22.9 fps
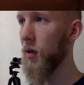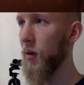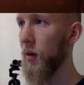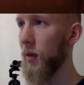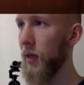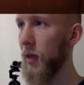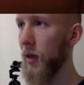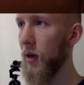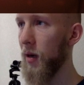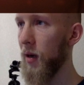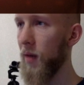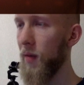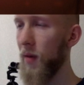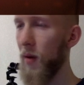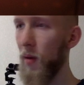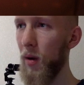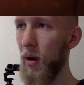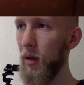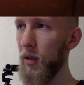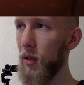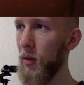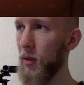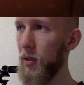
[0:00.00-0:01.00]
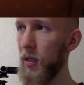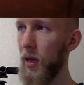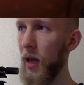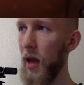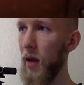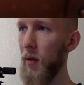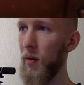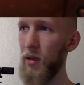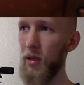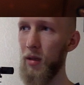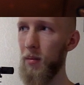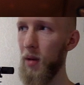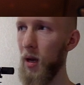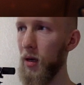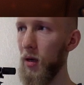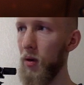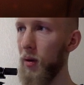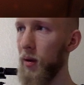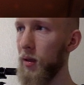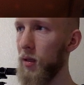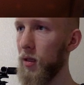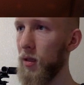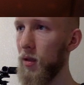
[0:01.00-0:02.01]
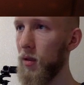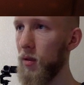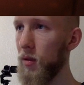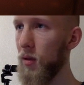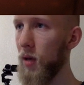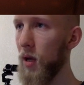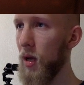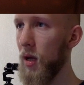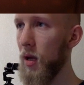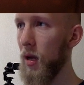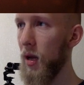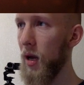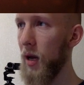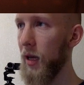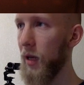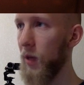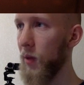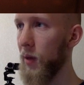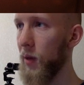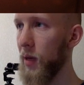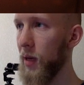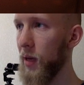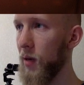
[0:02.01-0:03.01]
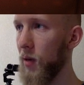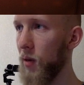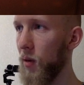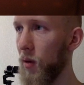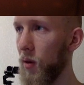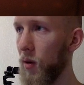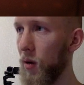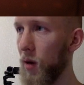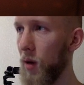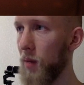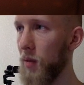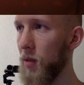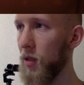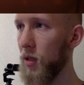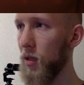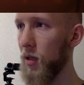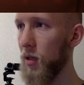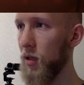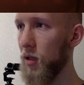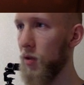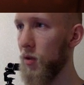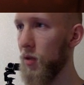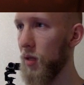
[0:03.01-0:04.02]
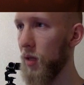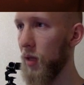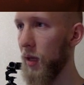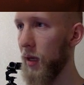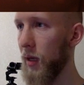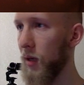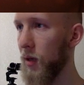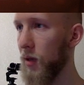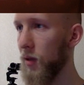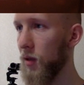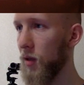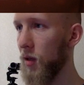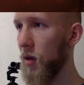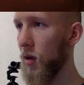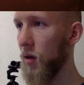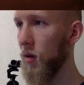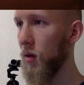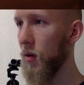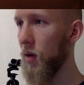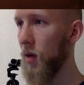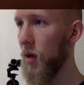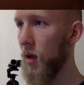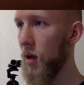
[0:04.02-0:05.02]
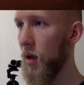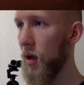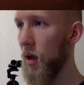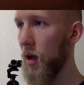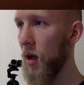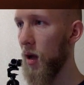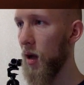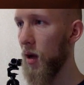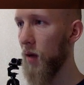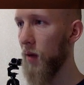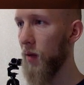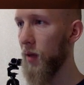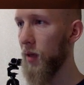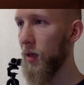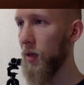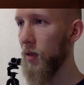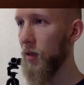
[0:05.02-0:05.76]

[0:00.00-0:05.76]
go in there, and if I want to do it today, which I'm not going to, I can read it, or I'm just going to snooze it later. So we can